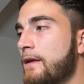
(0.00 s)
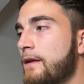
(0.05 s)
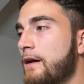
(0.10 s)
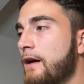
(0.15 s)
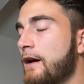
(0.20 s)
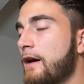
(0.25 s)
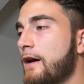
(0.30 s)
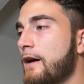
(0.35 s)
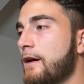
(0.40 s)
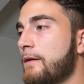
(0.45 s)

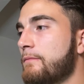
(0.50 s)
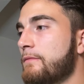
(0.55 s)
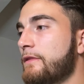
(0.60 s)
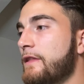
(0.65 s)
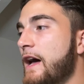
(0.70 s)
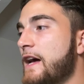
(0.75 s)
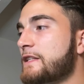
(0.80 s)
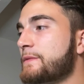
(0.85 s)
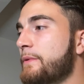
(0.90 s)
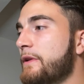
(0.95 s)

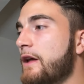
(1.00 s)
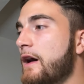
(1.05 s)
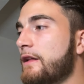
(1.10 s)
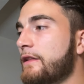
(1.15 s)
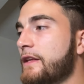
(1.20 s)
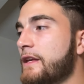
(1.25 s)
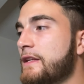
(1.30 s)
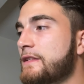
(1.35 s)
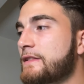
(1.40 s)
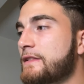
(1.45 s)
last but not
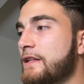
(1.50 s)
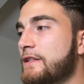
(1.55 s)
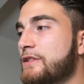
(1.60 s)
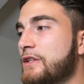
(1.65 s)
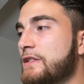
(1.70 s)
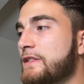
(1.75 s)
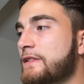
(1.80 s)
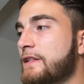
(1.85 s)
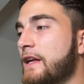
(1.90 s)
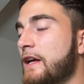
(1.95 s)
least is
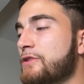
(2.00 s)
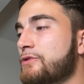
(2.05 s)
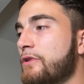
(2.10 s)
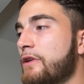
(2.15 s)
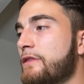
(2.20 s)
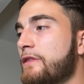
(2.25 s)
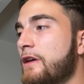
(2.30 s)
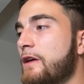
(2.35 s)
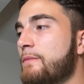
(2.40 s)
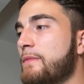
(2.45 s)
just
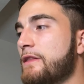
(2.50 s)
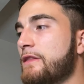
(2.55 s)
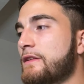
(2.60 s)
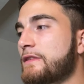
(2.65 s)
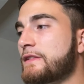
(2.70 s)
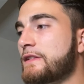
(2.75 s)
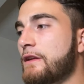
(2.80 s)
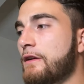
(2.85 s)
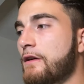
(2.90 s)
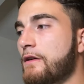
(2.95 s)
scheduling them in the
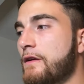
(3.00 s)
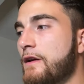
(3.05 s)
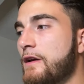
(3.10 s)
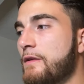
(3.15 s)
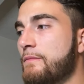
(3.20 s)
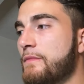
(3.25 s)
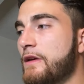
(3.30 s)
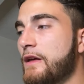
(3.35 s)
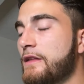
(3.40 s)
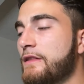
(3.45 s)

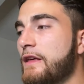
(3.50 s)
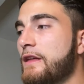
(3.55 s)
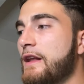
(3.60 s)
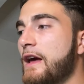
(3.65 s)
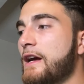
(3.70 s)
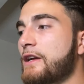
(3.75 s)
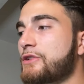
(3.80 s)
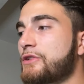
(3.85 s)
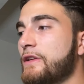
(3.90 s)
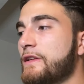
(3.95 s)
CRM and then
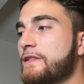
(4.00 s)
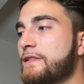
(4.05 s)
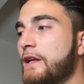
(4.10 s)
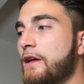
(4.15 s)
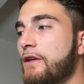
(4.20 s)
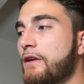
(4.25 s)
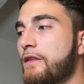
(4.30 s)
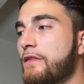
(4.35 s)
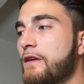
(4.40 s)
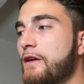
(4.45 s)
actually
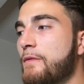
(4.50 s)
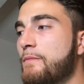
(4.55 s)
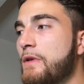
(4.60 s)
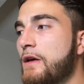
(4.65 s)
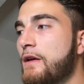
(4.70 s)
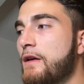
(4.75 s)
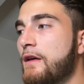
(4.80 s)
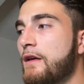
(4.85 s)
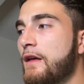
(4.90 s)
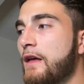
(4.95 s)
selling them.
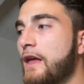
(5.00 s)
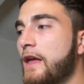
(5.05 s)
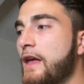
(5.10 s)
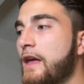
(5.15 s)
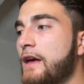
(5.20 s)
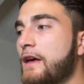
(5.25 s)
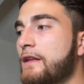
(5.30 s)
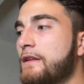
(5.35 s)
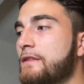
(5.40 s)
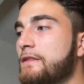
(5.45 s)

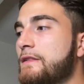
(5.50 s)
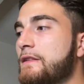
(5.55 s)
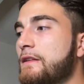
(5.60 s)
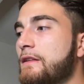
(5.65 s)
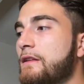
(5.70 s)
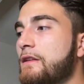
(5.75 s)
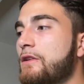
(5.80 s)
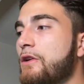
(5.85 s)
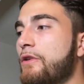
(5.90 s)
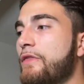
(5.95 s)
And,
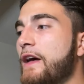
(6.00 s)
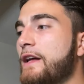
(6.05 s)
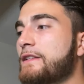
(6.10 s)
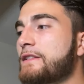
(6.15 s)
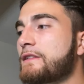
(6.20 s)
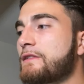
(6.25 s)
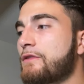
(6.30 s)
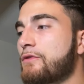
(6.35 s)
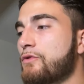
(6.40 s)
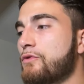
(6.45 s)

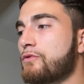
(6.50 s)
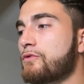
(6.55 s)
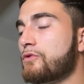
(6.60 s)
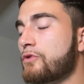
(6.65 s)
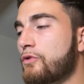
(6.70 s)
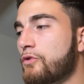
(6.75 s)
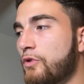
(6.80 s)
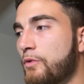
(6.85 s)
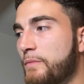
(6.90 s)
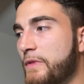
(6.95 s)
that's through
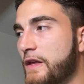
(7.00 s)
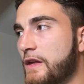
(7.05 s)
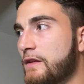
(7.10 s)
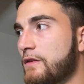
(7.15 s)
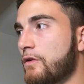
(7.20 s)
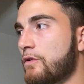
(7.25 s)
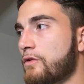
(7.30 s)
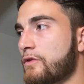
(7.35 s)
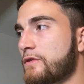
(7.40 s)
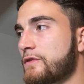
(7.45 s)
Google
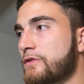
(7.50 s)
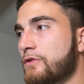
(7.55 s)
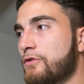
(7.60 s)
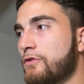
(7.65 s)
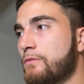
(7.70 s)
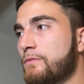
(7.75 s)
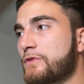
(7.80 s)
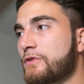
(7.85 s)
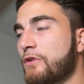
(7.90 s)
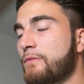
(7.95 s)
Meet or
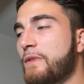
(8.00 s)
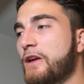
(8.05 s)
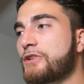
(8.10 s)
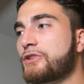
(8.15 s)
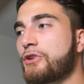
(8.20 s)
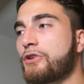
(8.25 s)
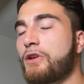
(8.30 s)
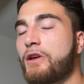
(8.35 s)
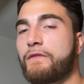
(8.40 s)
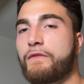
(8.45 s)
Zoom. So make
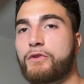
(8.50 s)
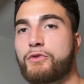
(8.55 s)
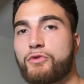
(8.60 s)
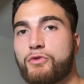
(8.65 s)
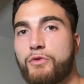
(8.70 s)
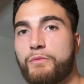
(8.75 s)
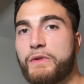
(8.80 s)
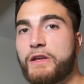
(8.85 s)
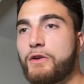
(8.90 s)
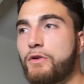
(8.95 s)
sure you have a
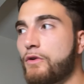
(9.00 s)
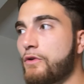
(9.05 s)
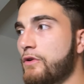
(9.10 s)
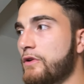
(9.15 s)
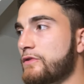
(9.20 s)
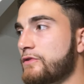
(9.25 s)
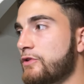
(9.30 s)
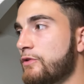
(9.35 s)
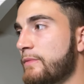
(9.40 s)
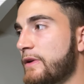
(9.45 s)
Google Meet or
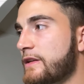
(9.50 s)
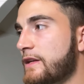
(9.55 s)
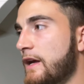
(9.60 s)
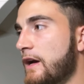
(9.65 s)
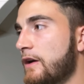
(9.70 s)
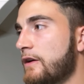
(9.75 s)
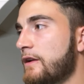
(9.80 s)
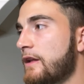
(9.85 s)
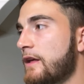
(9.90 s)
a Zoom account.